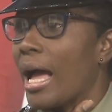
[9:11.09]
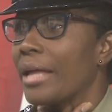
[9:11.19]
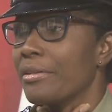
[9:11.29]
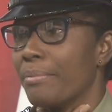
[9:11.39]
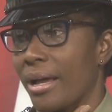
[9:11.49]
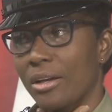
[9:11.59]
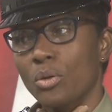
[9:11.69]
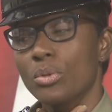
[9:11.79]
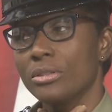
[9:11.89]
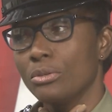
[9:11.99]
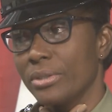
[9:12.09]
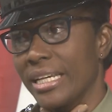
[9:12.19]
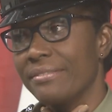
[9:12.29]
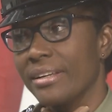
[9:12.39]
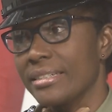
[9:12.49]
and the bank will do
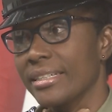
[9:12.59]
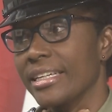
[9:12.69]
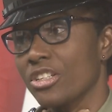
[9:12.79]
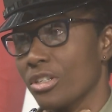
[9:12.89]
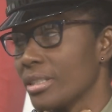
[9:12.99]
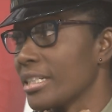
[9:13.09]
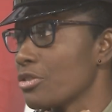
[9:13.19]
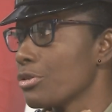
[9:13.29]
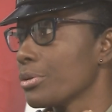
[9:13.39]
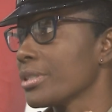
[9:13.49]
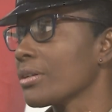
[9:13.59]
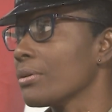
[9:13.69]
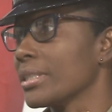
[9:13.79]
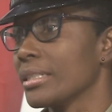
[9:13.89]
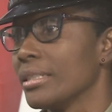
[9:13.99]
their investigations and treat it
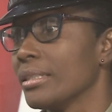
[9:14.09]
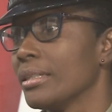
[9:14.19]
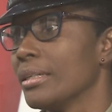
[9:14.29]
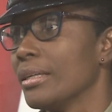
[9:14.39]
accordingly